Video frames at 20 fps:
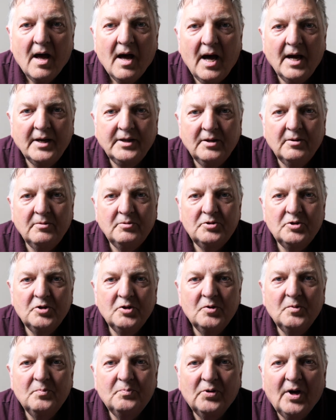Hi
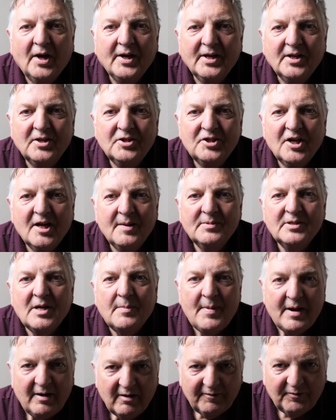YouTube, Brian James
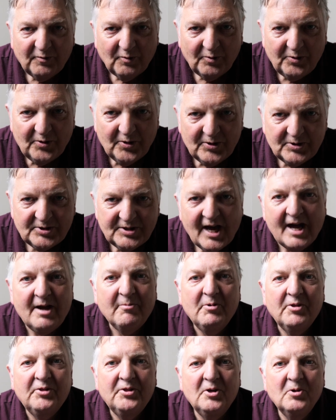I'm Micro Four Thirds Guy
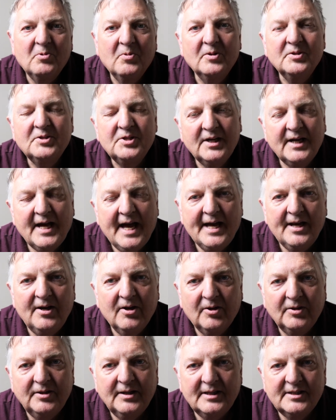with you once again
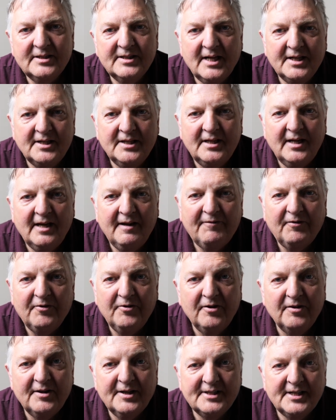on this Saturday for
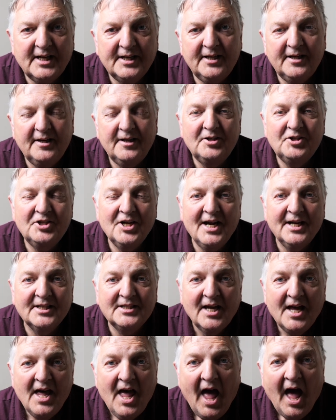another Saturday
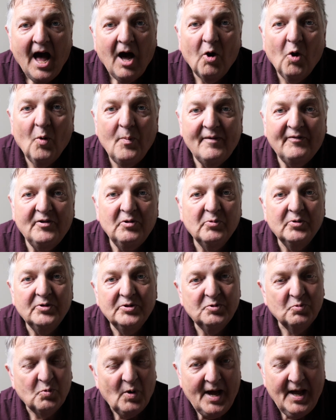chat. I hope
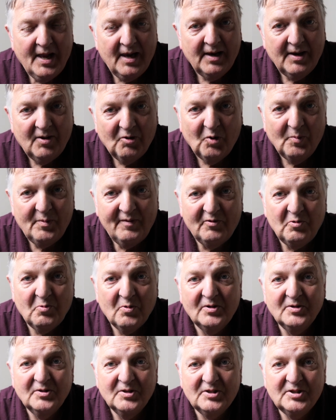everyone's well. I hope
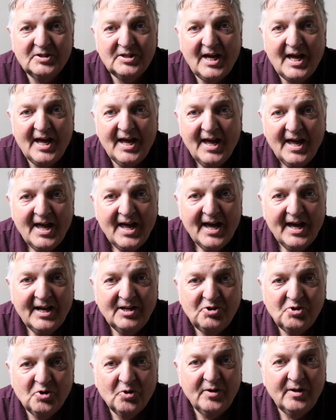everyone's uh,
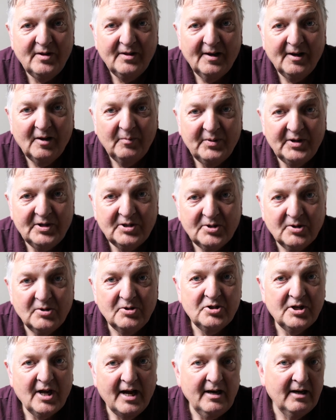enjoying the little bit of
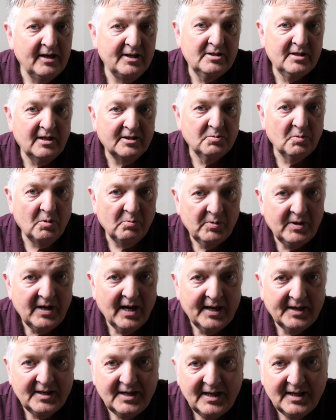sunshine. At least that's what we
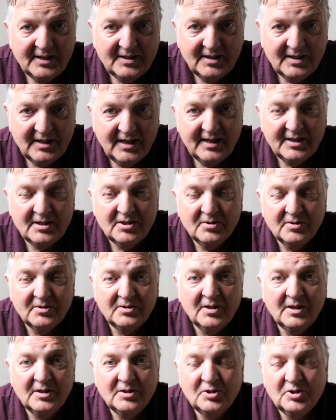had here today, so
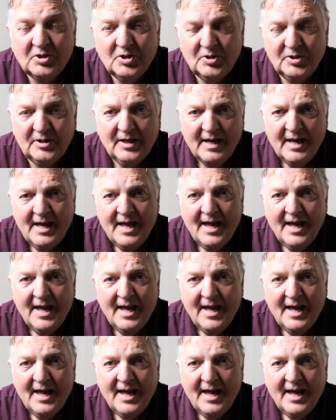it's it's good.